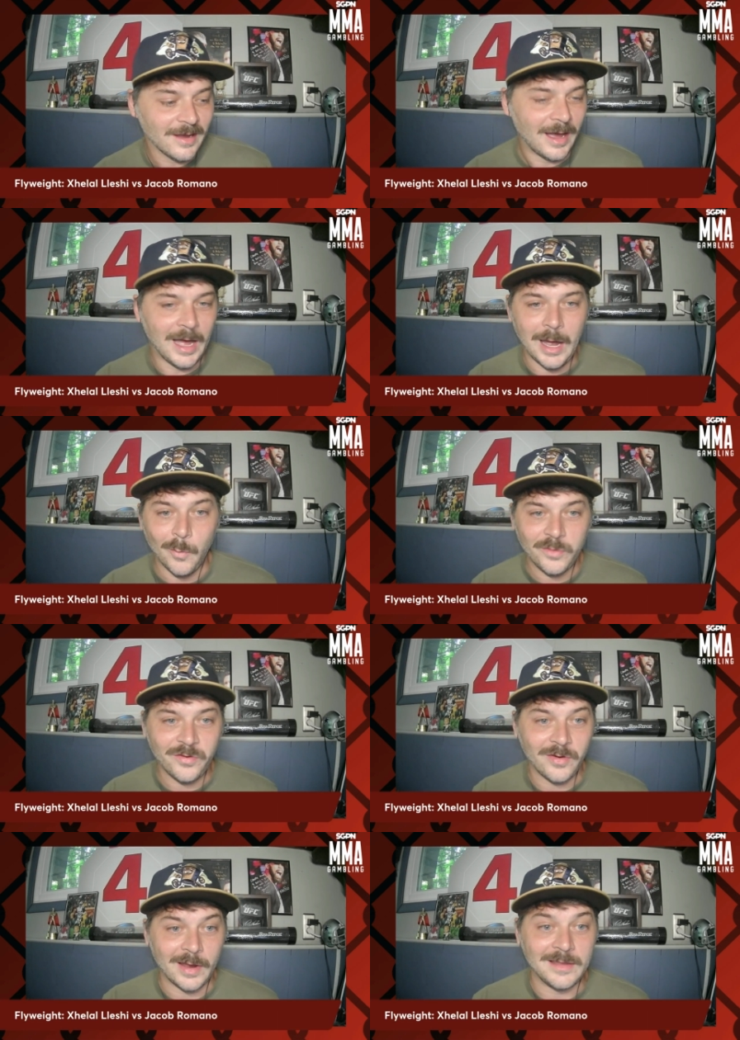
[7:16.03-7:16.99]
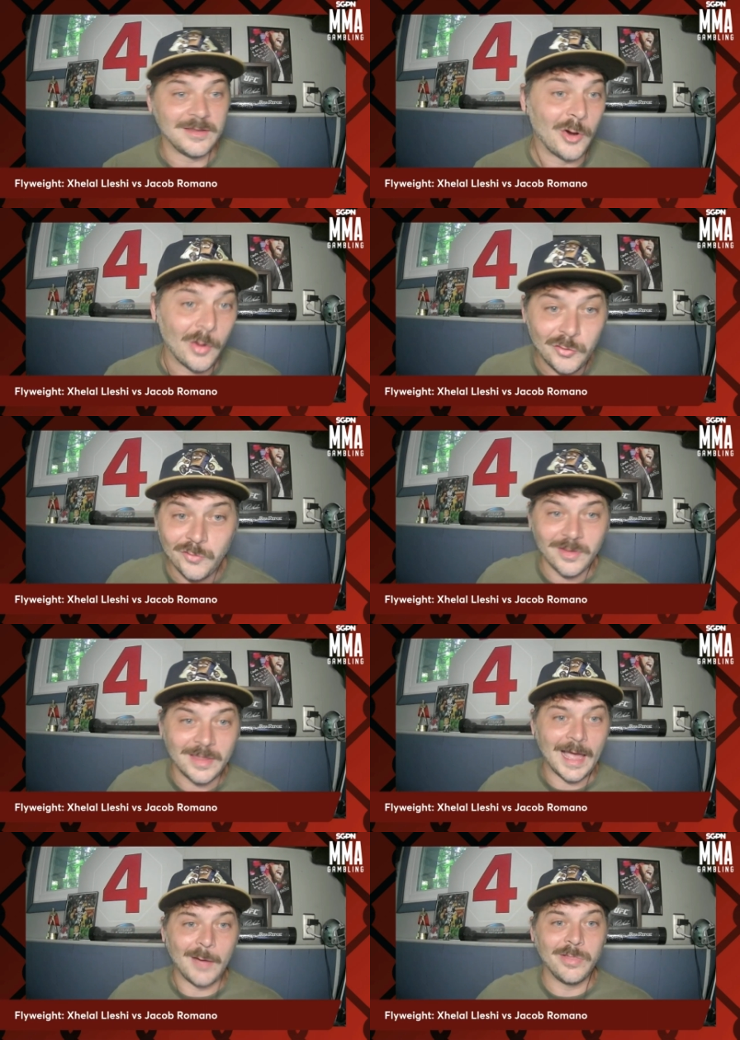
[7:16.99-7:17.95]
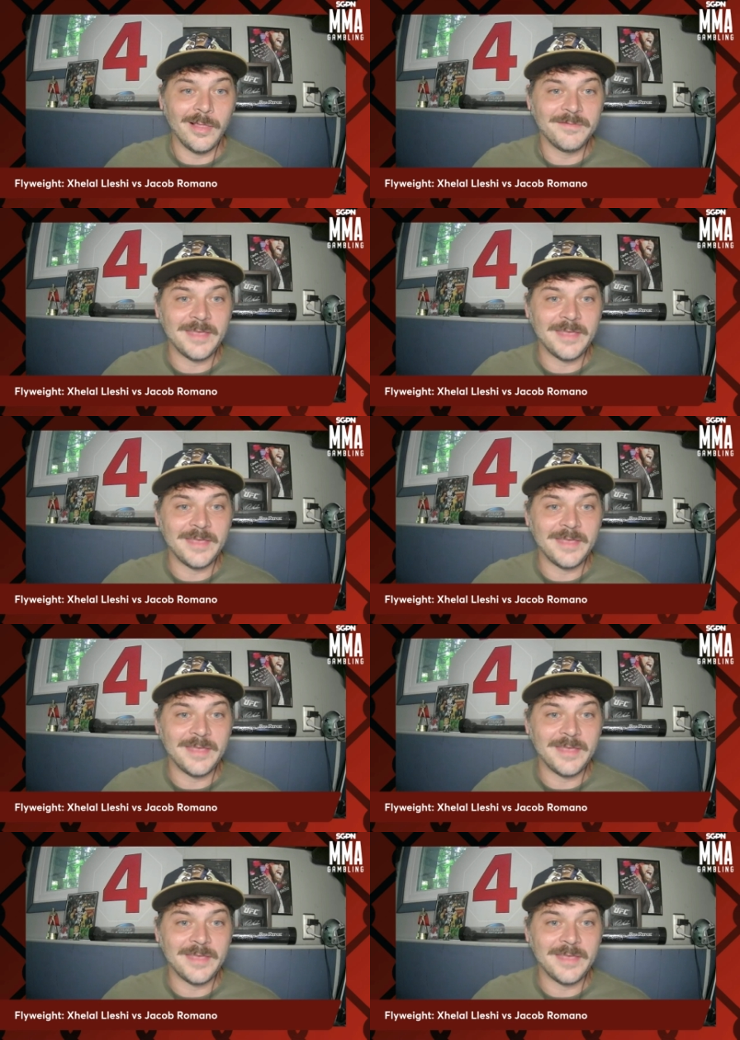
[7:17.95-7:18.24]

uh, which, you know, usually I would love